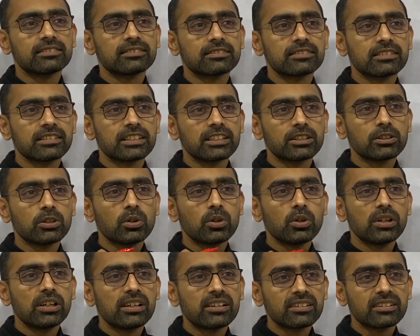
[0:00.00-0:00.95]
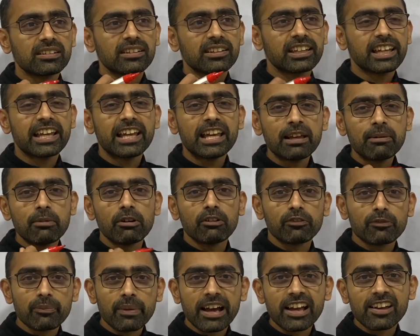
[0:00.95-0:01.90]
the whole theme
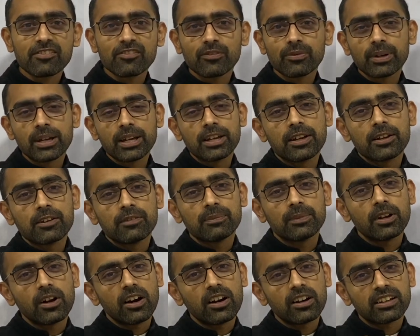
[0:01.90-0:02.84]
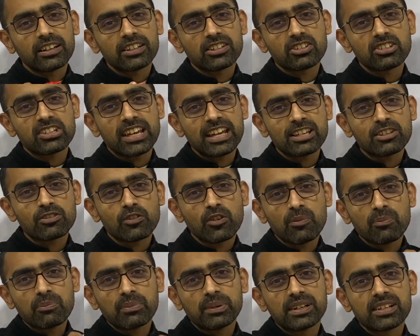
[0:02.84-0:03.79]
of my blog changed
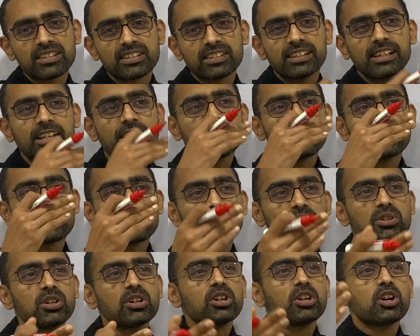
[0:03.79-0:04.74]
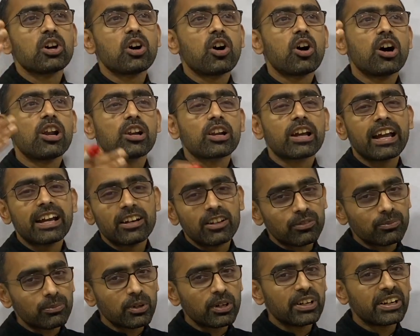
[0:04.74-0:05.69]
from personal to all kind
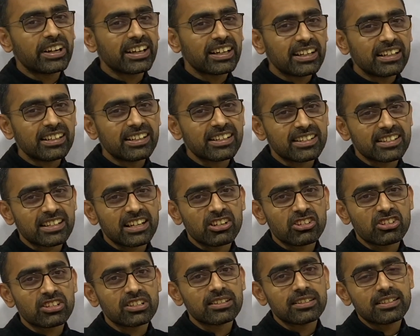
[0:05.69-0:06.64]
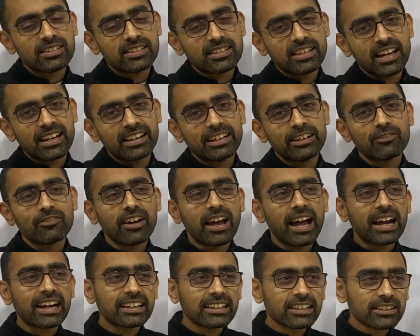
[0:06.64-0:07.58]
of political discussions. And in
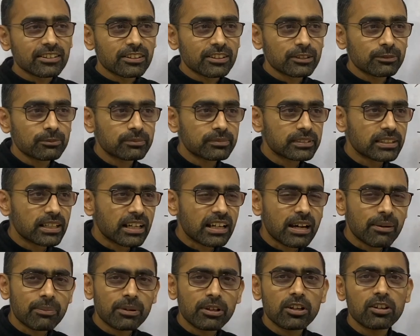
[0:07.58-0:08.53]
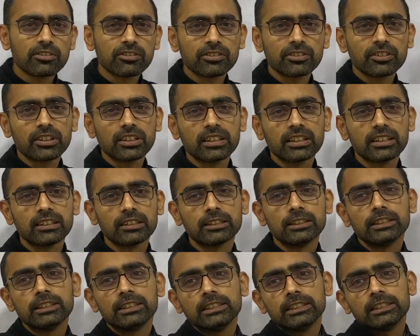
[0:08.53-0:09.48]
fact, a couple
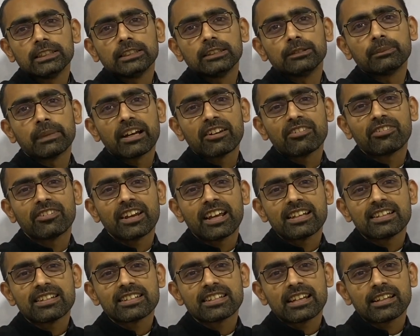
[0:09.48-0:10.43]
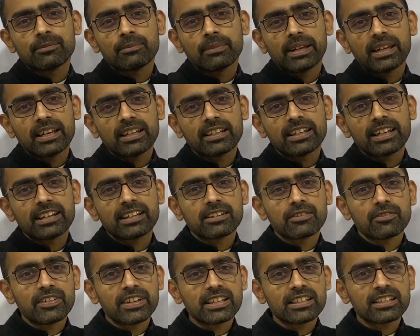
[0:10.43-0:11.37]
of my friends and me,
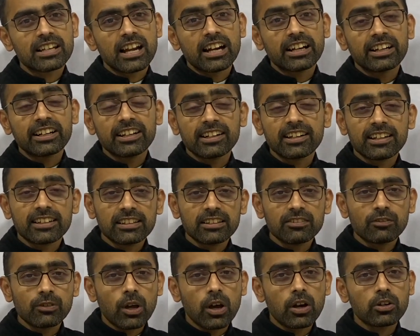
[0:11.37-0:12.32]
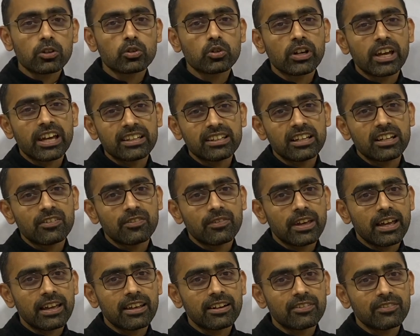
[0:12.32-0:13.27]
we started another blog together
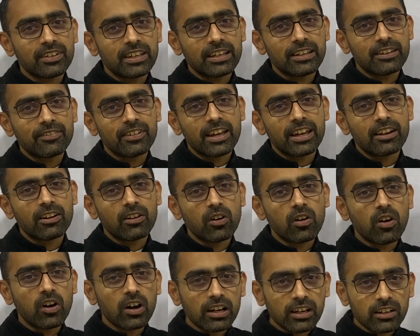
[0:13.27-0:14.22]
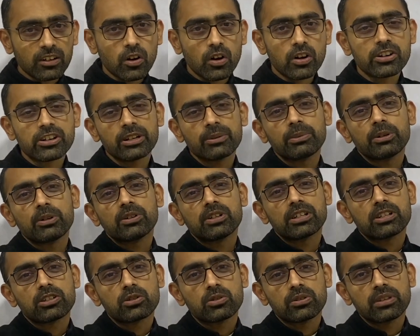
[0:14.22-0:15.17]
where we were all
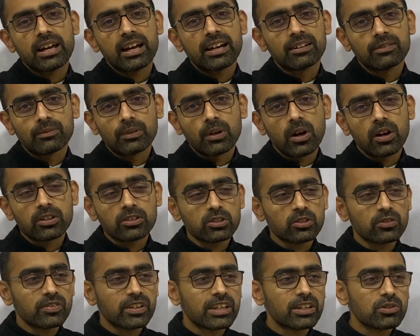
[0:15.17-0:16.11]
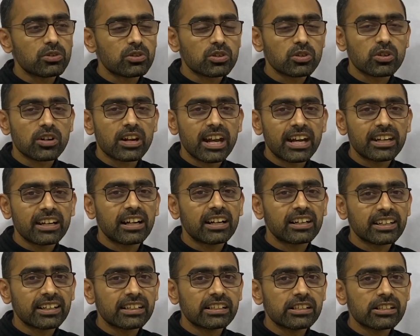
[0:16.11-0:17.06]
contributors to that blog. So we used to write
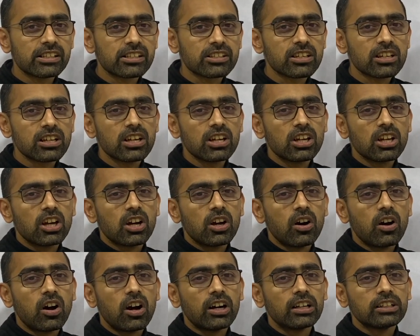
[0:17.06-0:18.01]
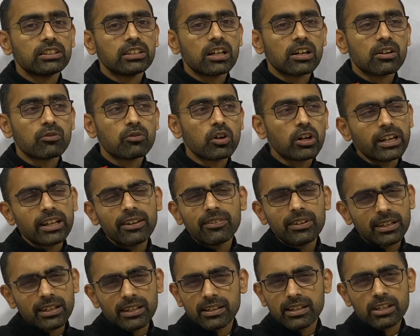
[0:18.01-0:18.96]
articles on
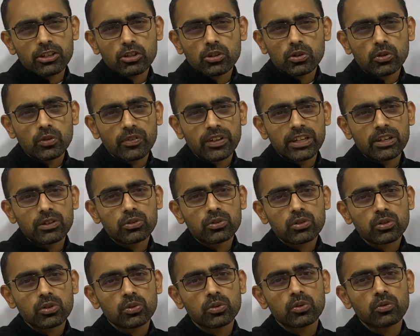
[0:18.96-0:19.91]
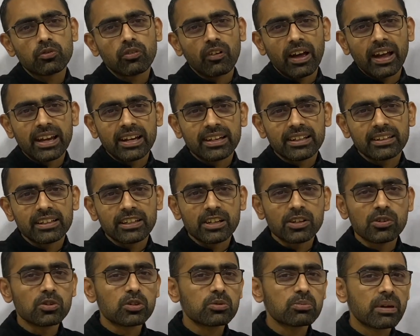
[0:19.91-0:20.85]
whatever issue we used to find in the
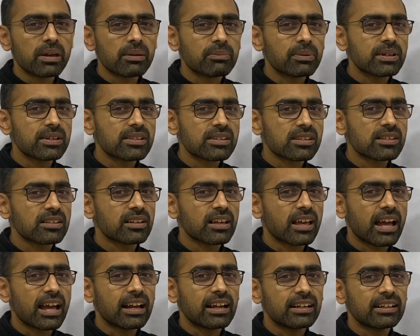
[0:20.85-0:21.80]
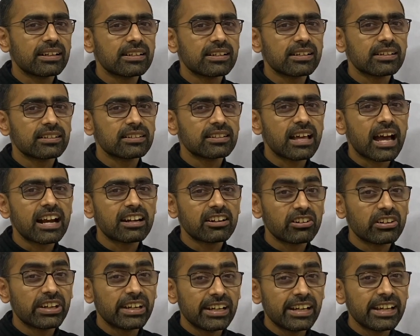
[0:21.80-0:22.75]
newspapers, and
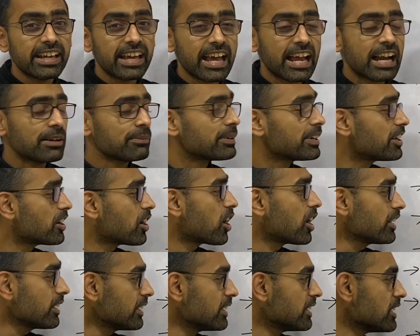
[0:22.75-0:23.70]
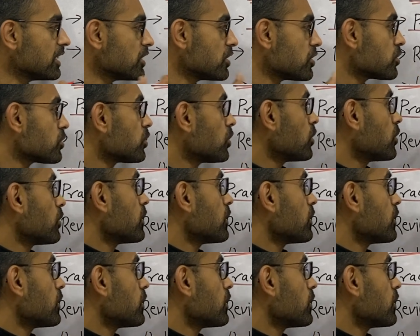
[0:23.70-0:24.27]
that really helped a lot. So